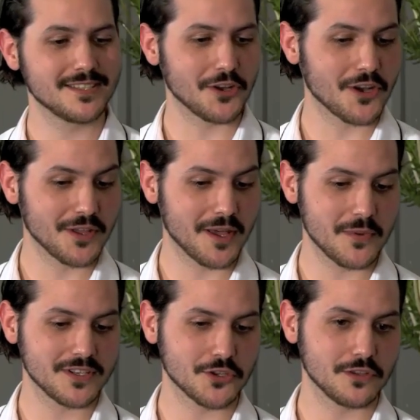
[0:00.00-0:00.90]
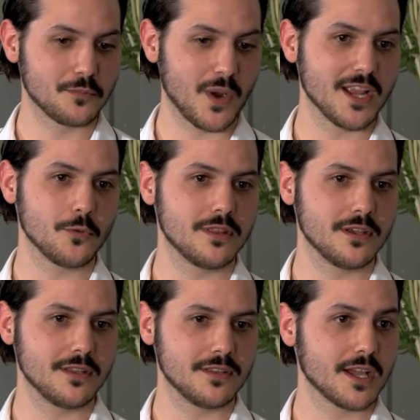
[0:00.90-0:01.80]
you know, going up and sort of playing with
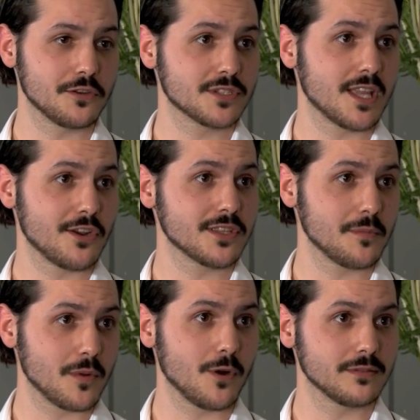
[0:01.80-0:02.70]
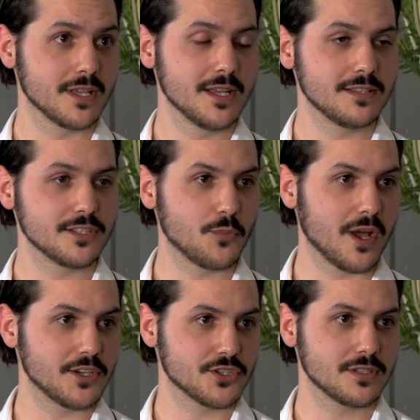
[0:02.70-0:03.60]
the kind of stereotype about the
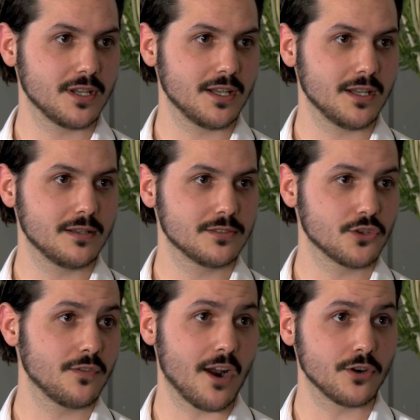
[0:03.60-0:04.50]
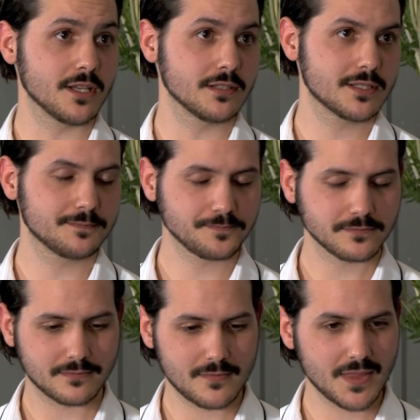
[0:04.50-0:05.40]
Spanish sort of arrogance.
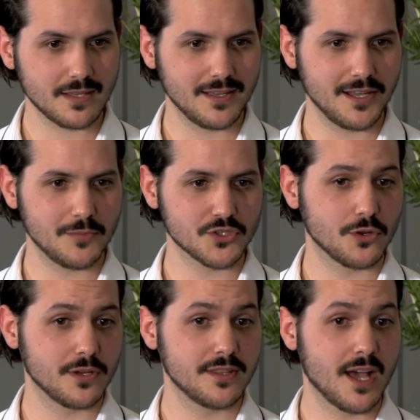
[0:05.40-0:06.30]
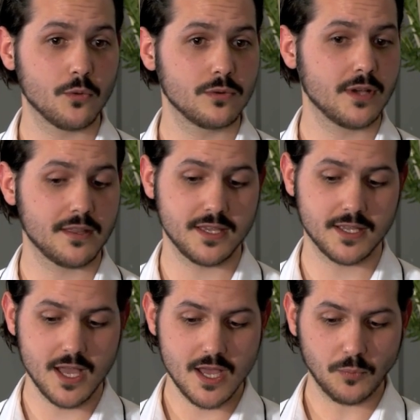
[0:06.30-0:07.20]
So that, I
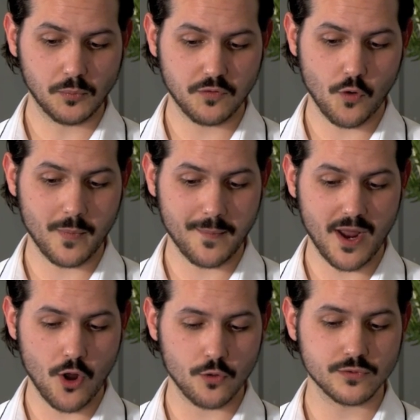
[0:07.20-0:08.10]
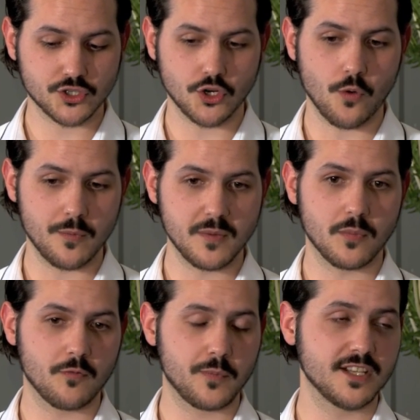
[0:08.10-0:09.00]
think, performing my own show where
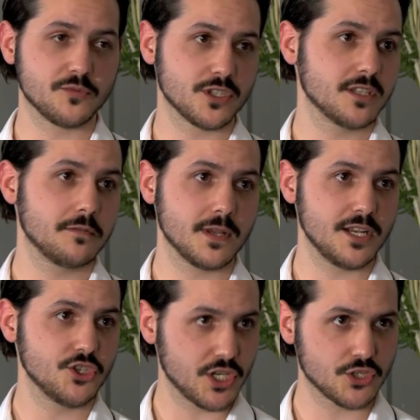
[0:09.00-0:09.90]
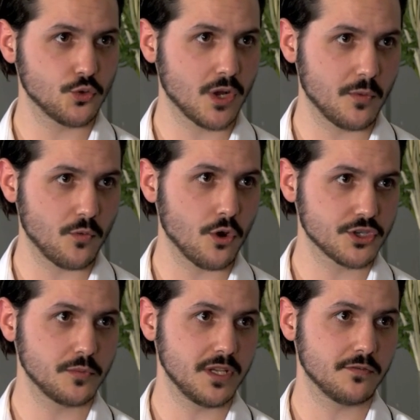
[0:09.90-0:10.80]
people have paid specifically just to come and
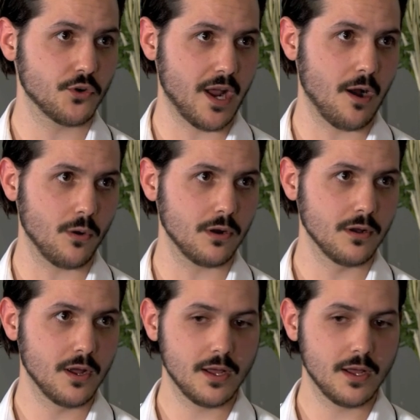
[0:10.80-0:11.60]
watch me for an hour